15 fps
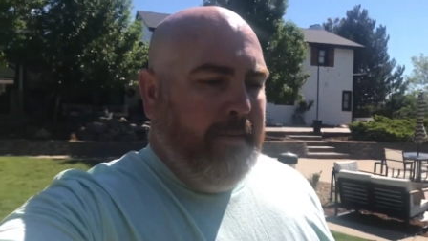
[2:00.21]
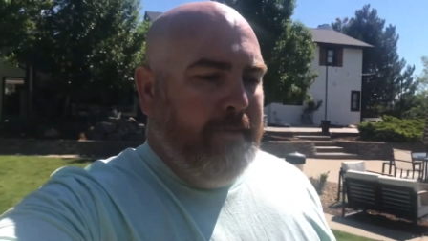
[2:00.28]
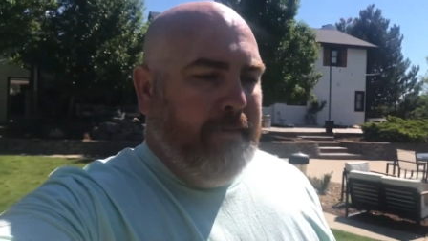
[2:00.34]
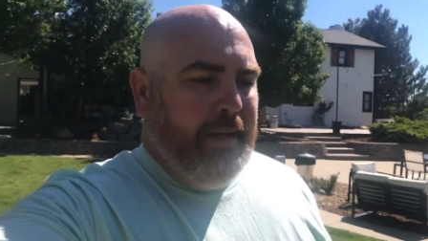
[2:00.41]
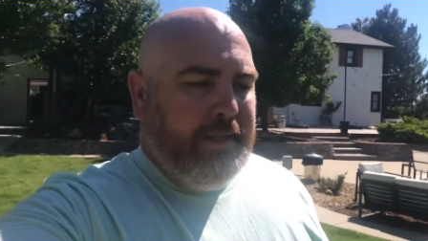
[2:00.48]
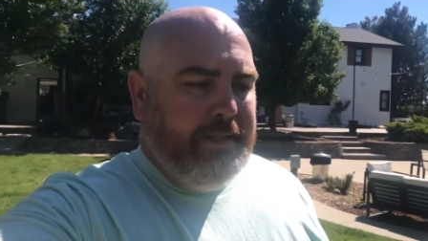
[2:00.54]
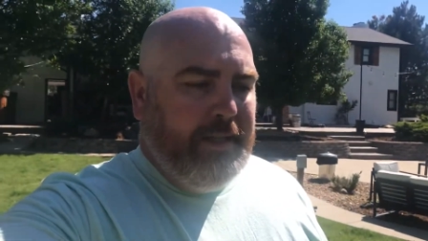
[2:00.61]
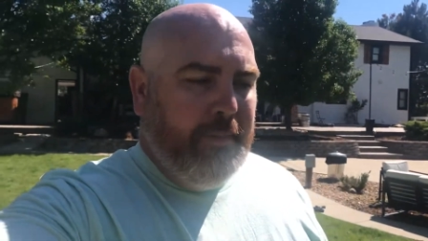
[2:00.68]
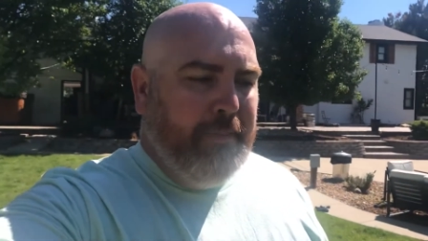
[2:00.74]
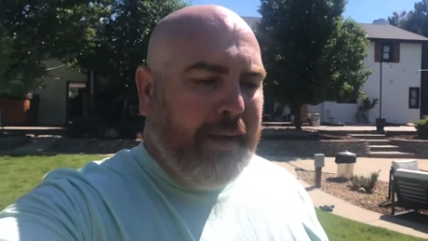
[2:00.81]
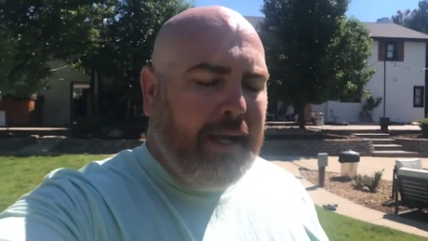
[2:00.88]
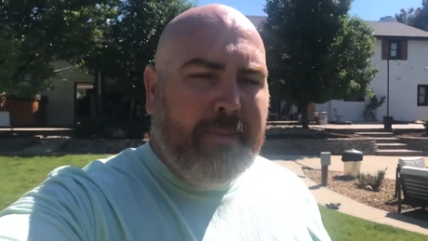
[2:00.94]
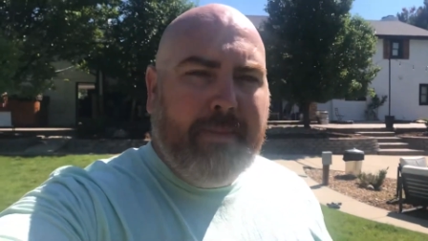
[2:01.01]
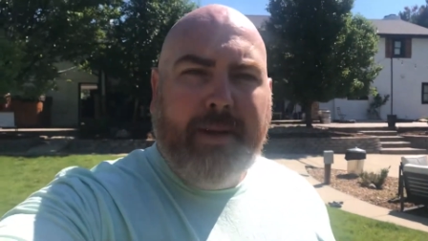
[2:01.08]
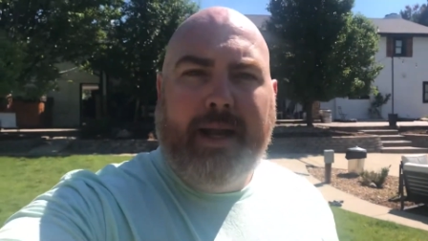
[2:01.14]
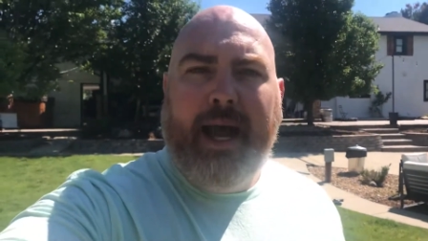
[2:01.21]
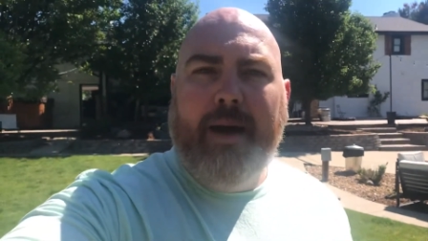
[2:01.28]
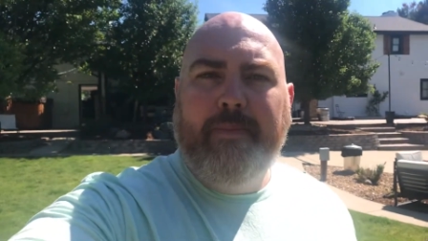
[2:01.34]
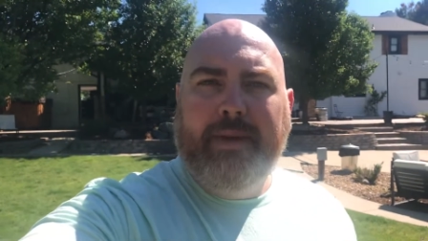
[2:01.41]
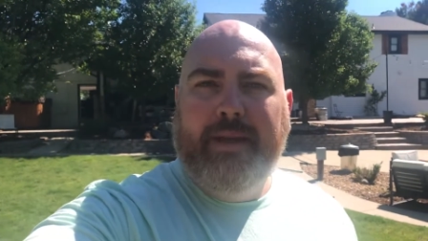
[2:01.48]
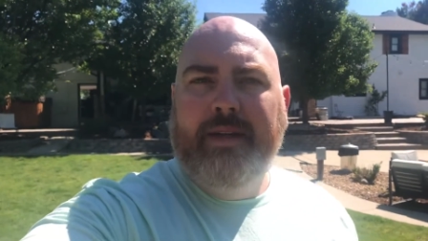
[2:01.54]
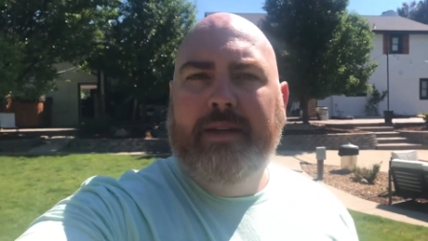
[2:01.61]
But uh, pick up a
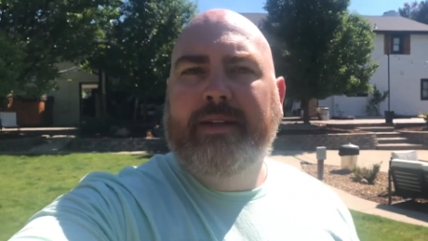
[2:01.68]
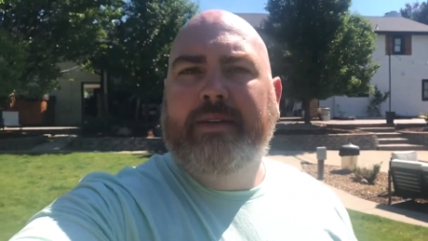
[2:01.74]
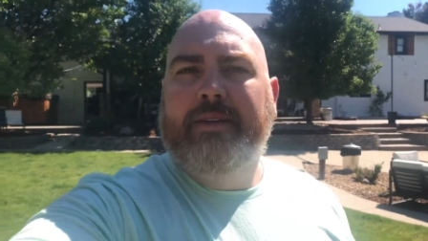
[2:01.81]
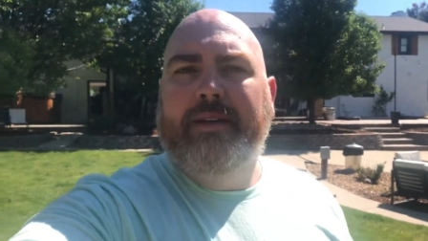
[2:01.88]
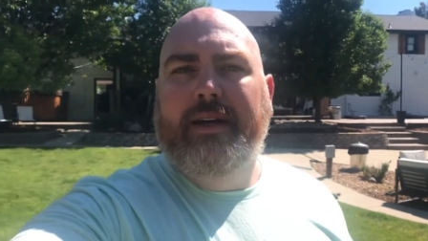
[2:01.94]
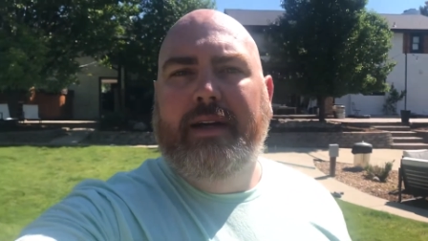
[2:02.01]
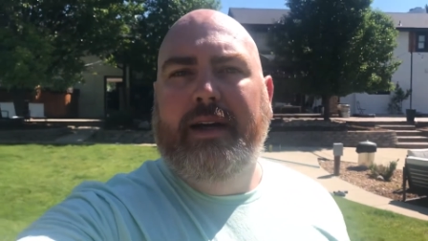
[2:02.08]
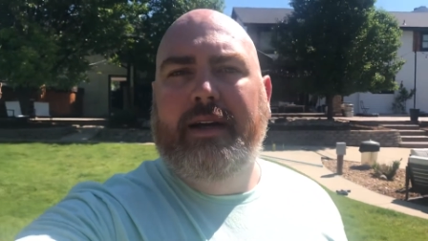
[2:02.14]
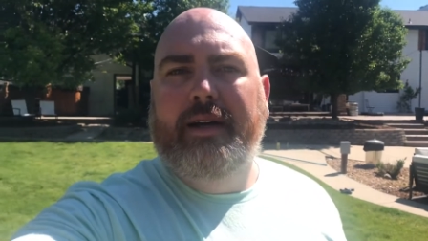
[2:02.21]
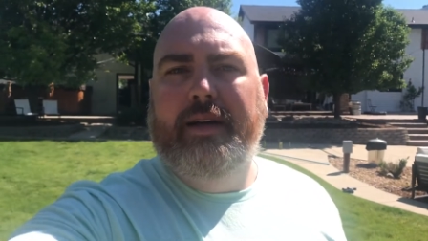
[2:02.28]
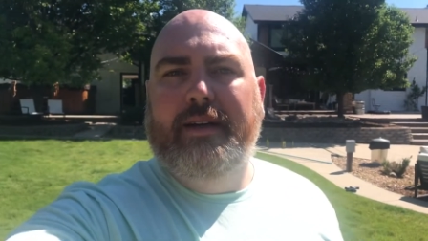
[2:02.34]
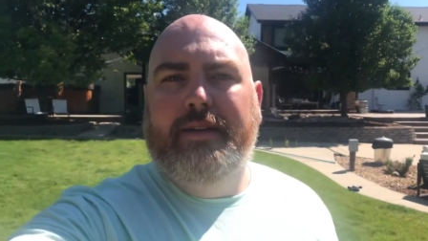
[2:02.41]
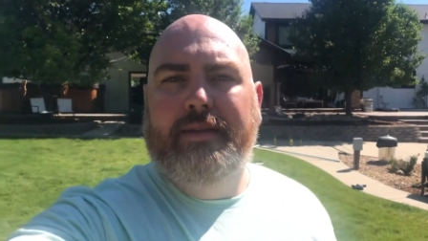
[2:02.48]
copy. Uh,